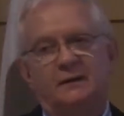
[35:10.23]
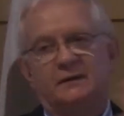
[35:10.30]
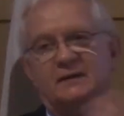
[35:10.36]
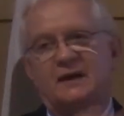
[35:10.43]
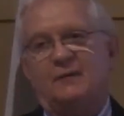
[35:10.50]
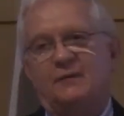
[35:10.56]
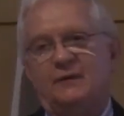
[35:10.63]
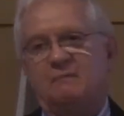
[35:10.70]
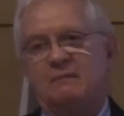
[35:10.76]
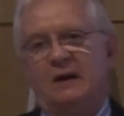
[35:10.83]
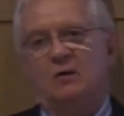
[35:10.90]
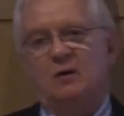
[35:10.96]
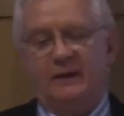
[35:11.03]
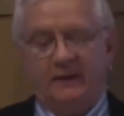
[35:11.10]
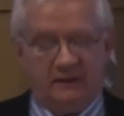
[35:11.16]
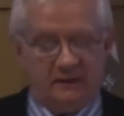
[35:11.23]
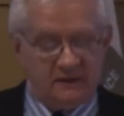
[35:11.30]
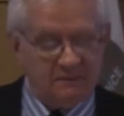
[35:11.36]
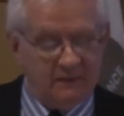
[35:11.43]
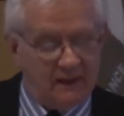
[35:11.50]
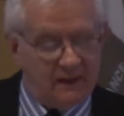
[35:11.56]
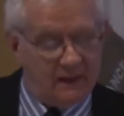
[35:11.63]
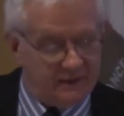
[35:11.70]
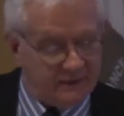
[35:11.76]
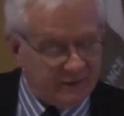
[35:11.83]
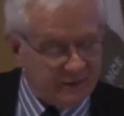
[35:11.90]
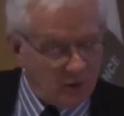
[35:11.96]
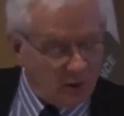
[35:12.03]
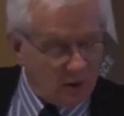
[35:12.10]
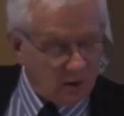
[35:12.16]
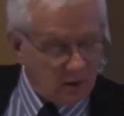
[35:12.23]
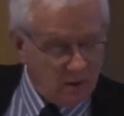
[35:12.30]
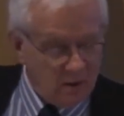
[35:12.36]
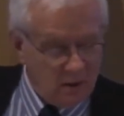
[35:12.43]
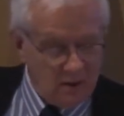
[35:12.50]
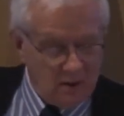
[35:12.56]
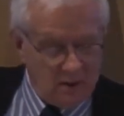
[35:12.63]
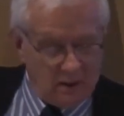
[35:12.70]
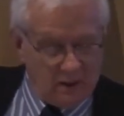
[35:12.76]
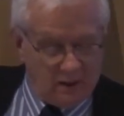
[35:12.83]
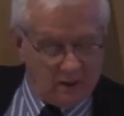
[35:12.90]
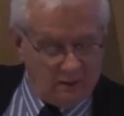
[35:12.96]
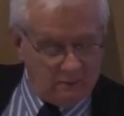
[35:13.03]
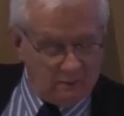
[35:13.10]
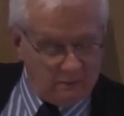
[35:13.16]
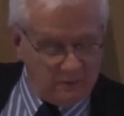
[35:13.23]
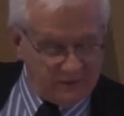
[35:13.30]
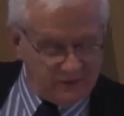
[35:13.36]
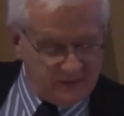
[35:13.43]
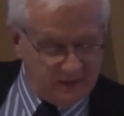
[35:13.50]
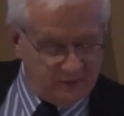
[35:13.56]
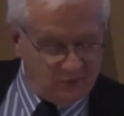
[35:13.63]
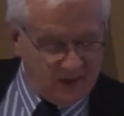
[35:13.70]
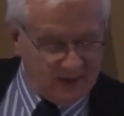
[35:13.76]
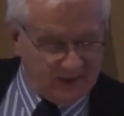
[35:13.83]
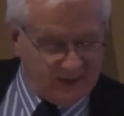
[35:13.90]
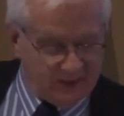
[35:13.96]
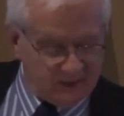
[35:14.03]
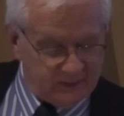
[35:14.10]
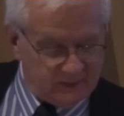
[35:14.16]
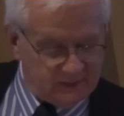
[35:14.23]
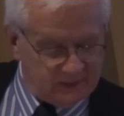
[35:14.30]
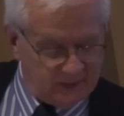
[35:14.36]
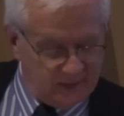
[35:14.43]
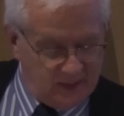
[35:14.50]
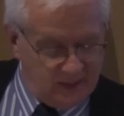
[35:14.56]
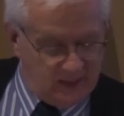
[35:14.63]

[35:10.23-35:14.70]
It's how the Americans began to talk with the Iranians.